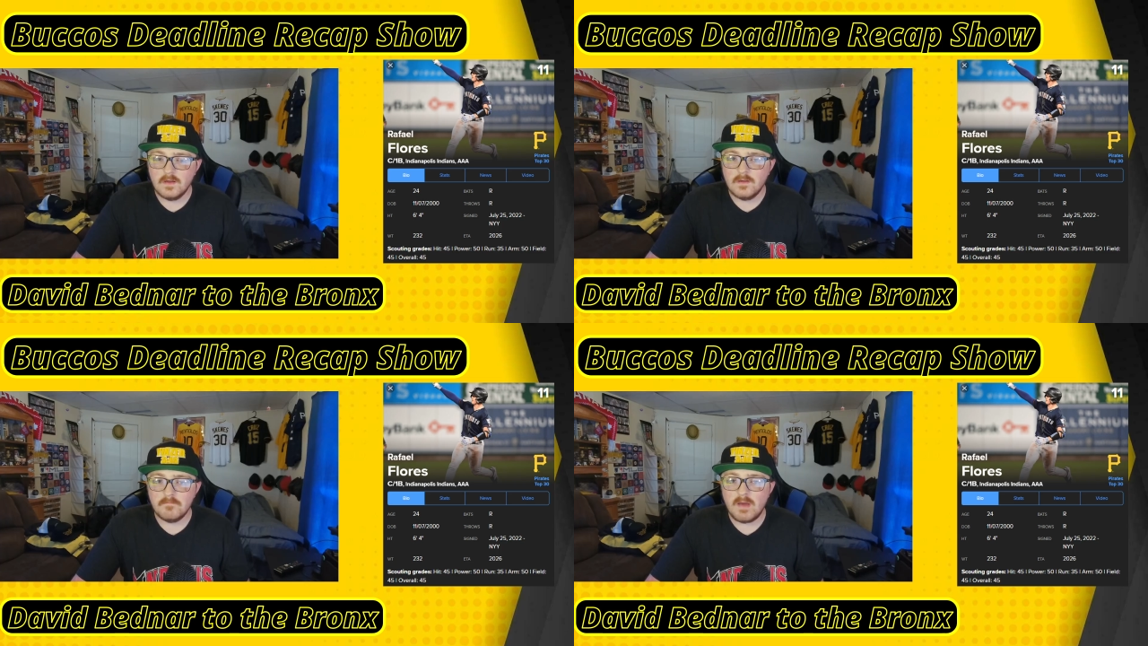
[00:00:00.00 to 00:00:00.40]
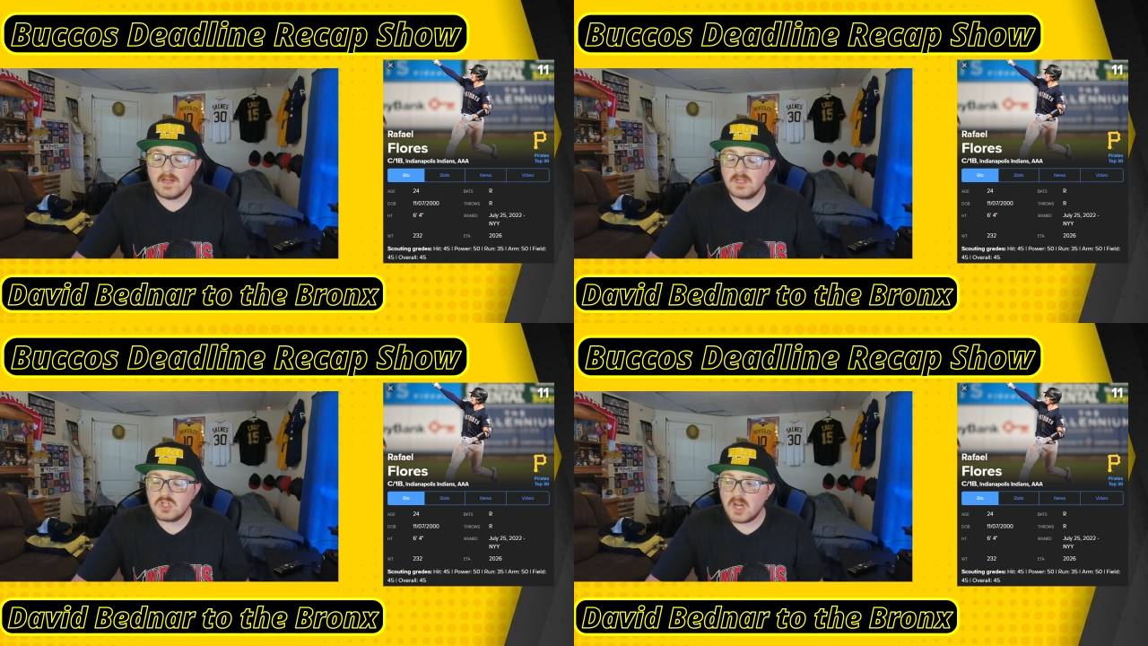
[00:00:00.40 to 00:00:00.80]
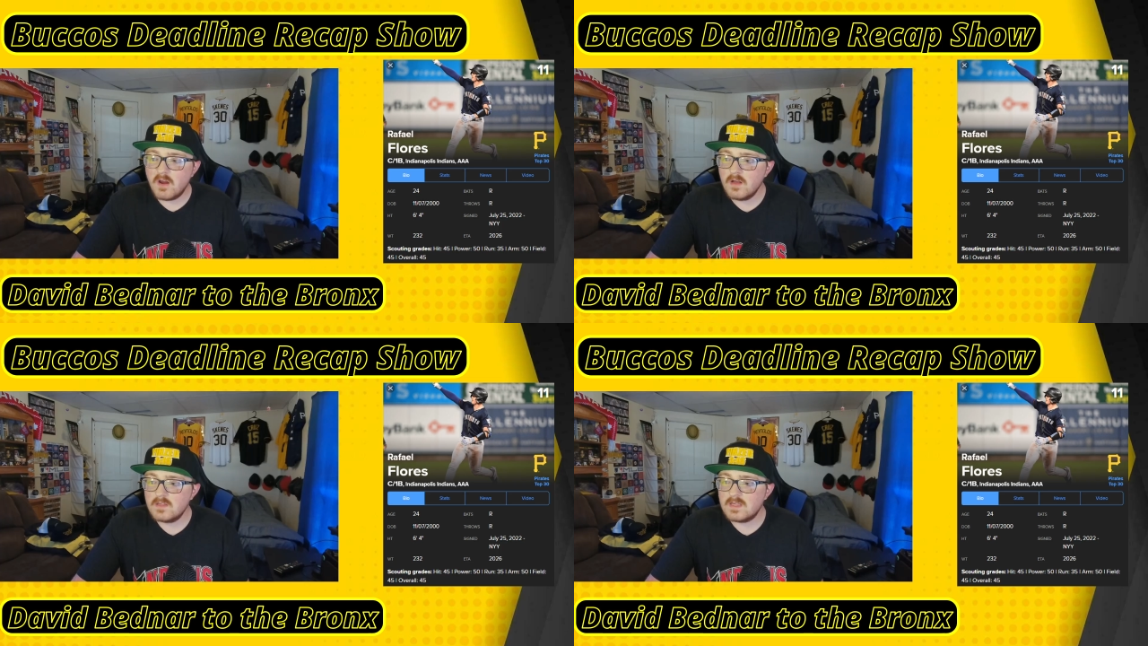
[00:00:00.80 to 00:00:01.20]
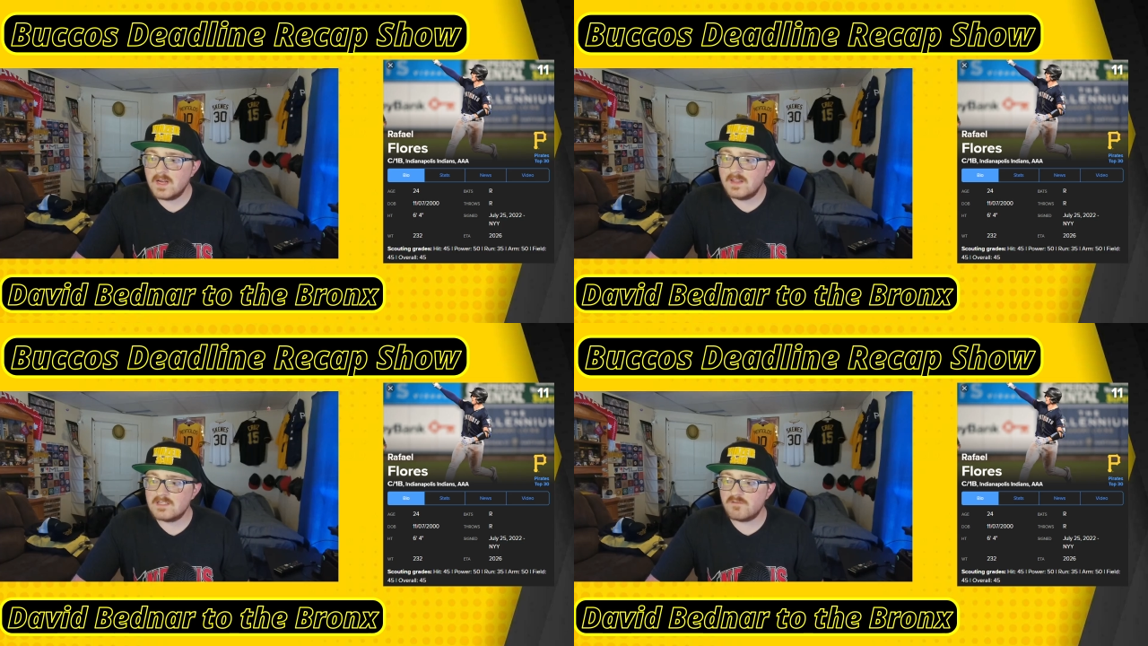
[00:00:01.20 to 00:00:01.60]
Ben
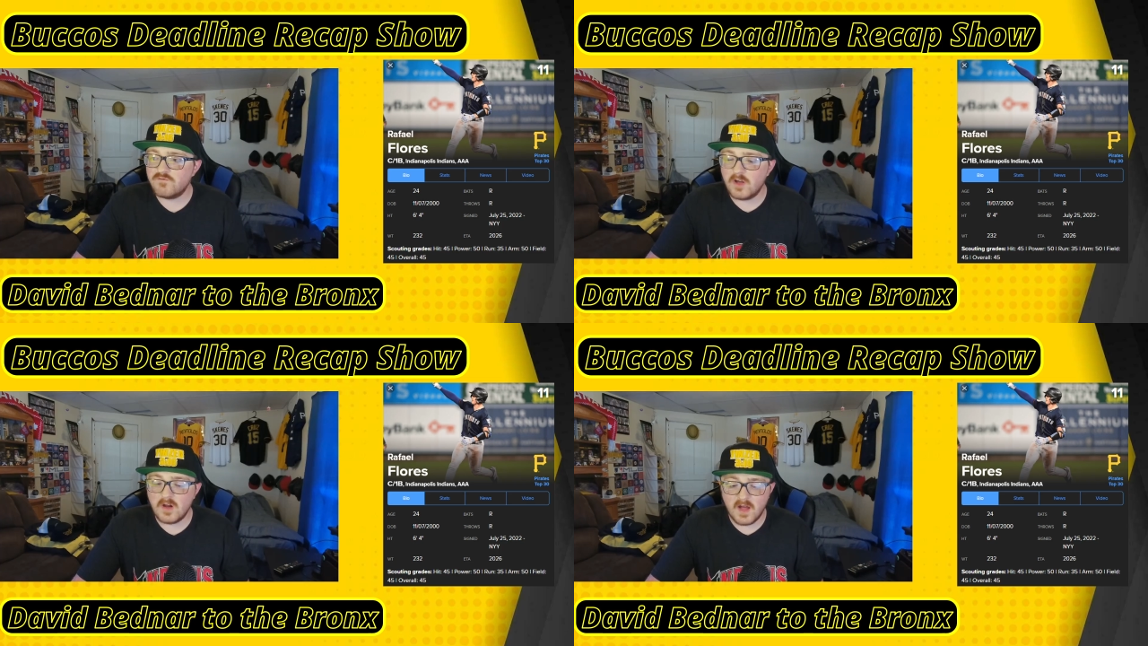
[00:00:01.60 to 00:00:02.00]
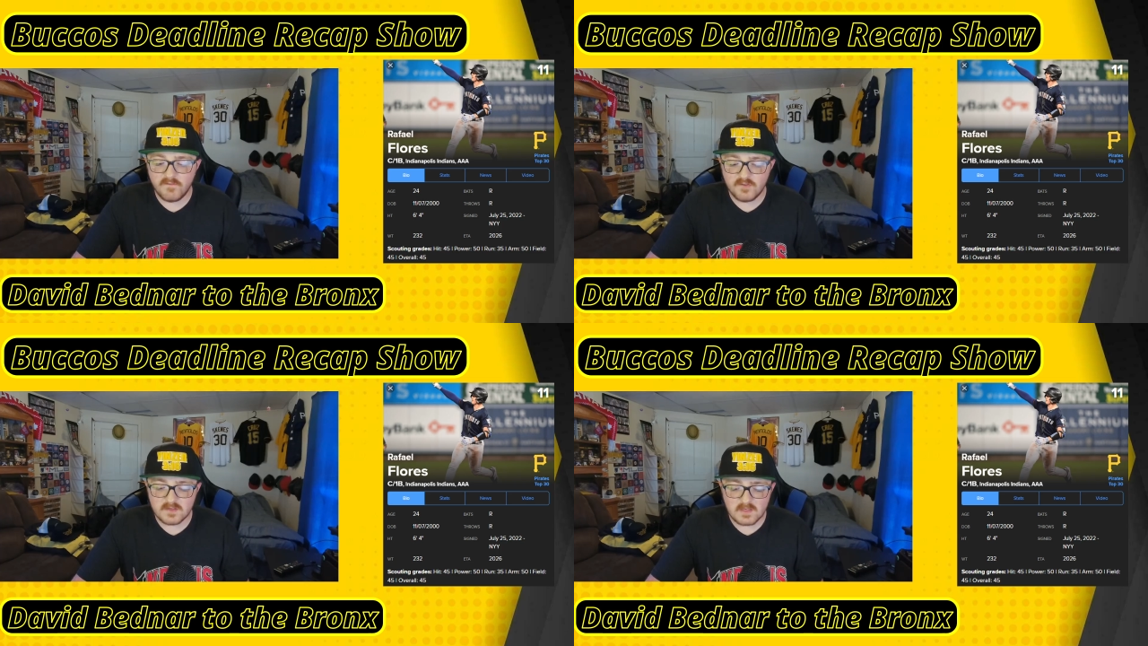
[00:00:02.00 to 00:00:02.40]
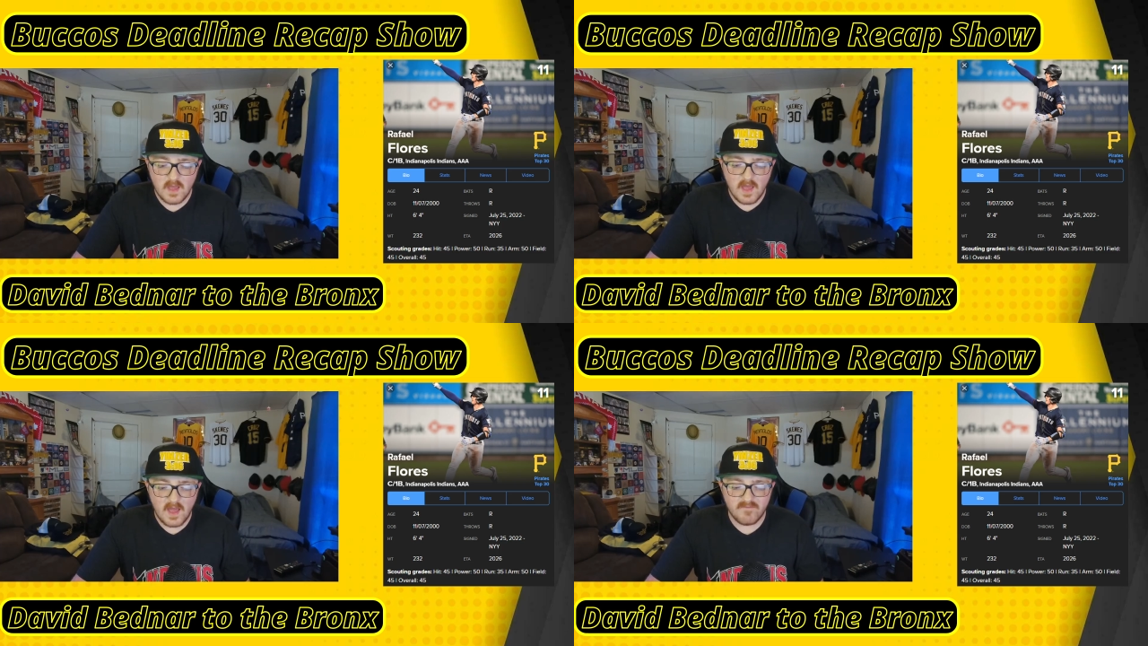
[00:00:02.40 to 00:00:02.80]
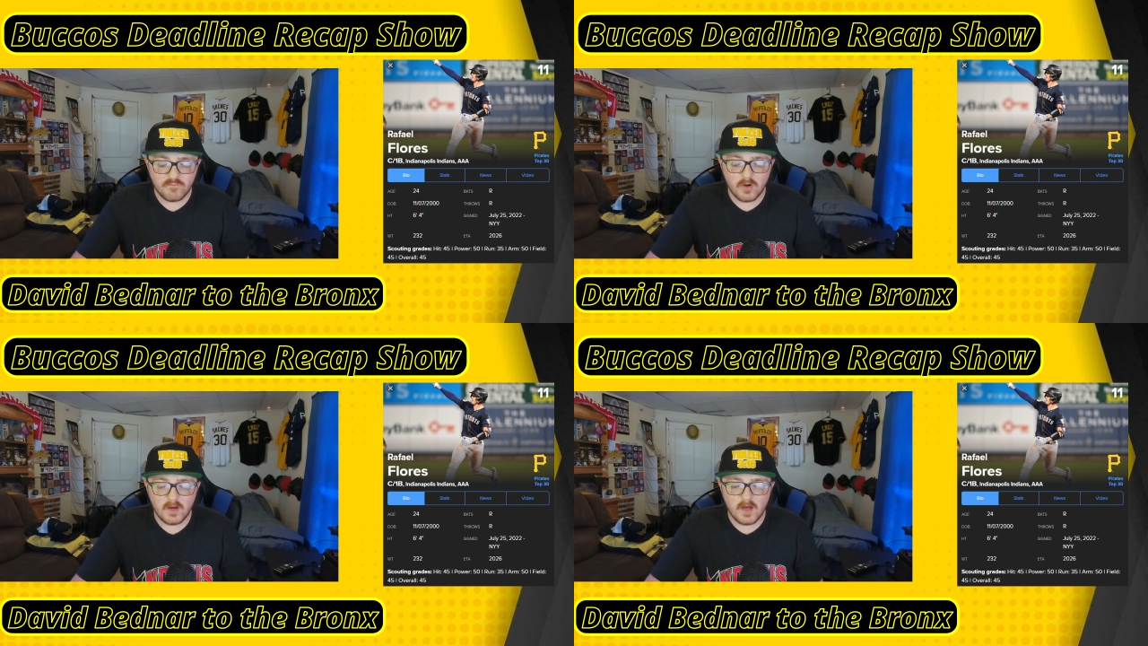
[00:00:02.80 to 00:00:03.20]
Cherington and this front office
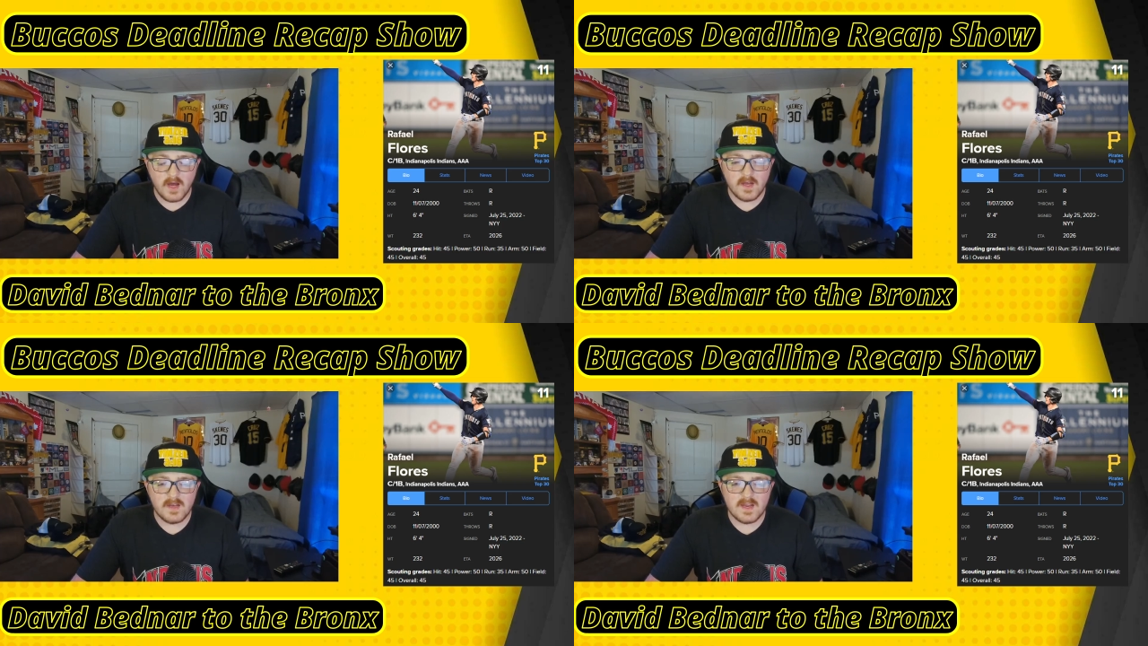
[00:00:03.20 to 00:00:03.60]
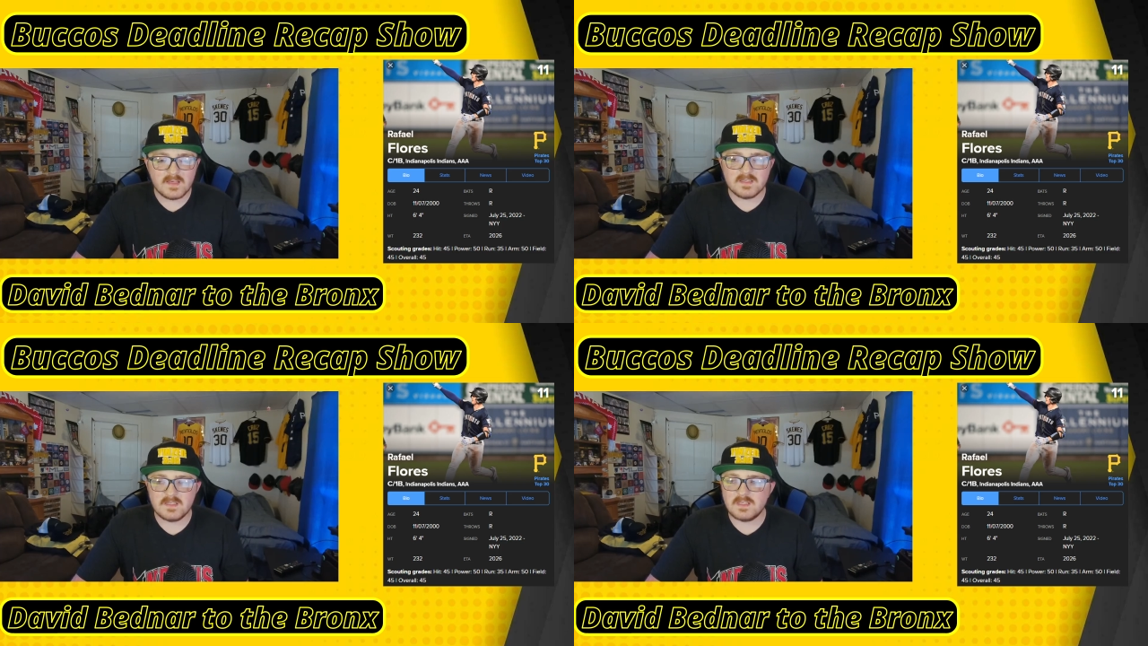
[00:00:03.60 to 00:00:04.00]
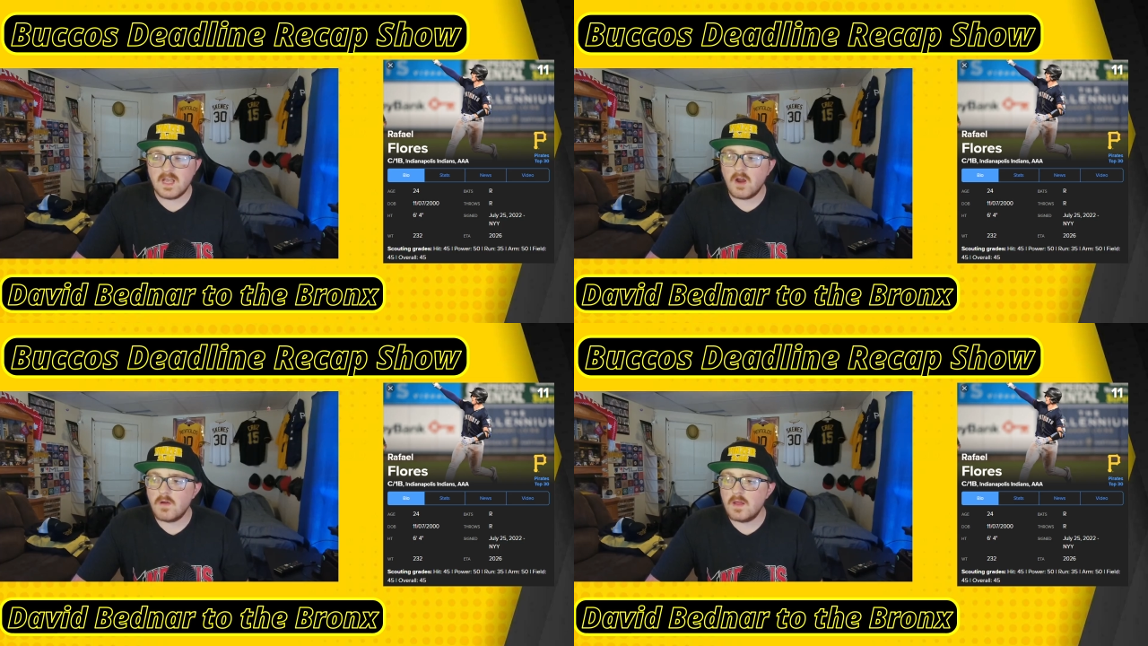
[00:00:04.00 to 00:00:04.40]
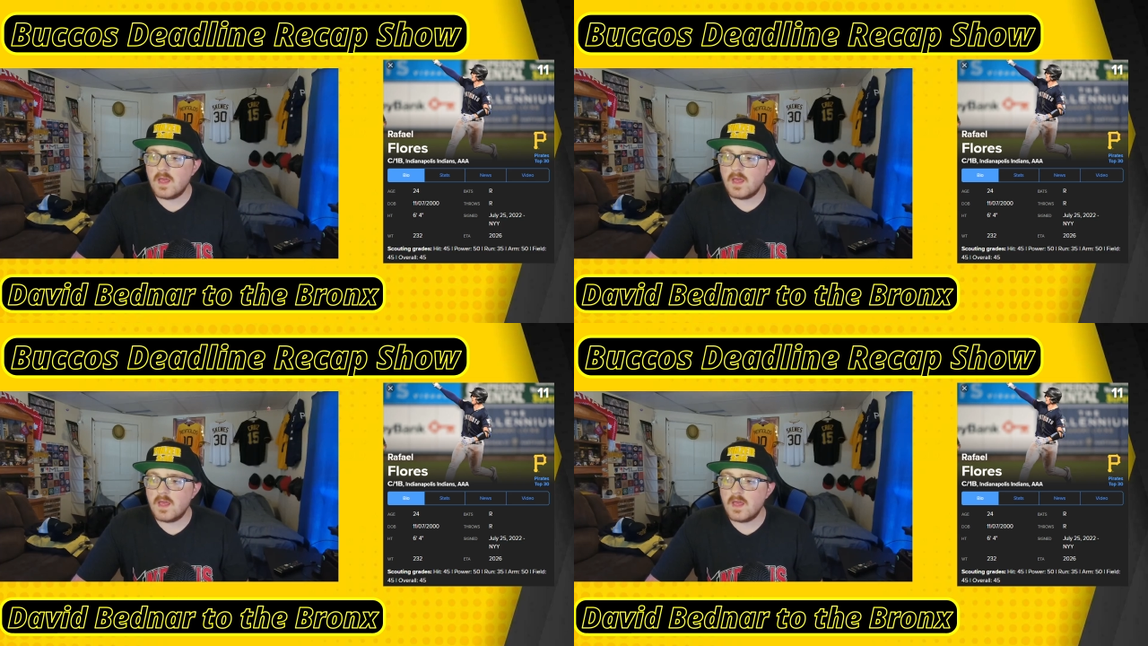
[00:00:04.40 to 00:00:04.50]
have put unnecessary